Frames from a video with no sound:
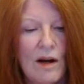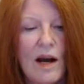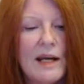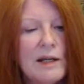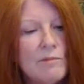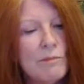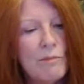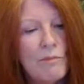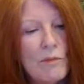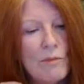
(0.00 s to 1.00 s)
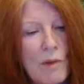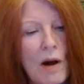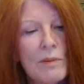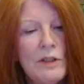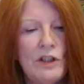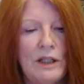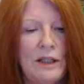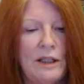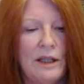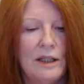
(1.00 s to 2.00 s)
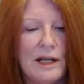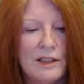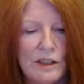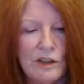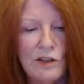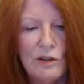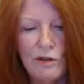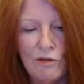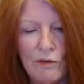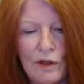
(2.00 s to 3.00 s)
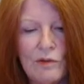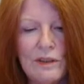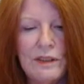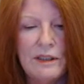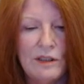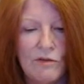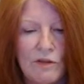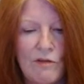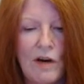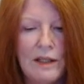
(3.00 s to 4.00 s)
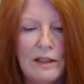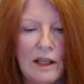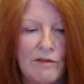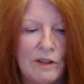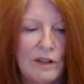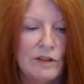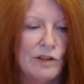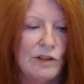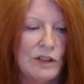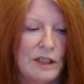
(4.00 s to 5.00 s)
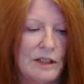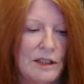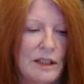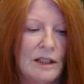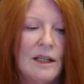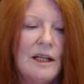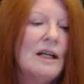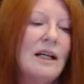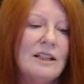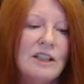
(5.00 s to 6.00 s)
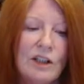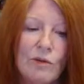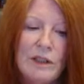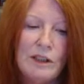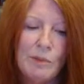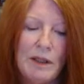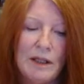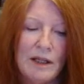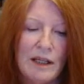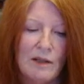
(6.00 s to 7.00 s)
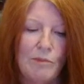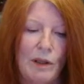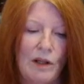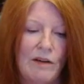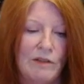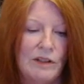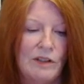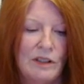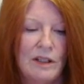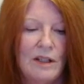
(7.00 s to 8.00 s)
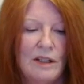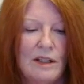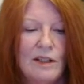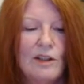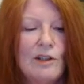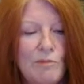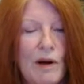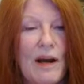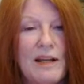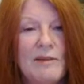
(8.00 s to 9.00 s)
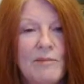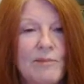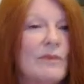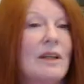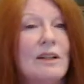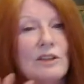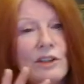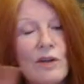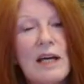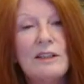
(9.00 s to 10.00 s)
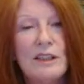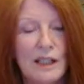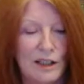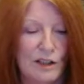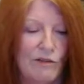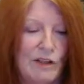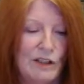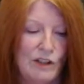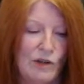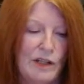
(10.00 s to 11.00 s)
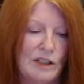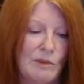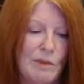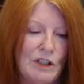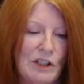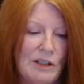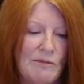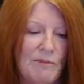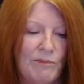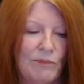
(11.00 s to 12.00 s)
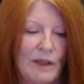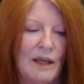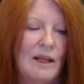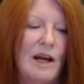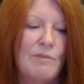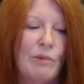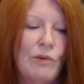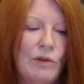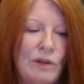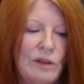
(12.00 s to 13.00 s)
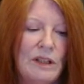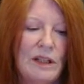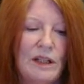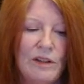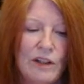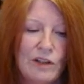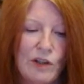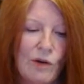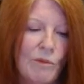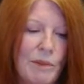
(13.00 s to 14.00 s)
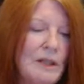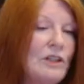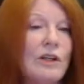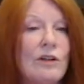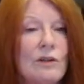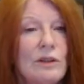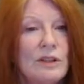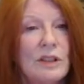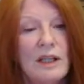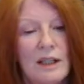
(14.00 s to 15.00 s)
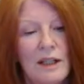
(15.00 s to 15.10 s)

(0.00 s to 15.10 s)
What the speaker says: I am Babaji, and I send you the frequencies of divine love and understanding until we speak again, beloveds. Goodbye. And so that's the end of his transmission. And I pulled the Two of Pentacles.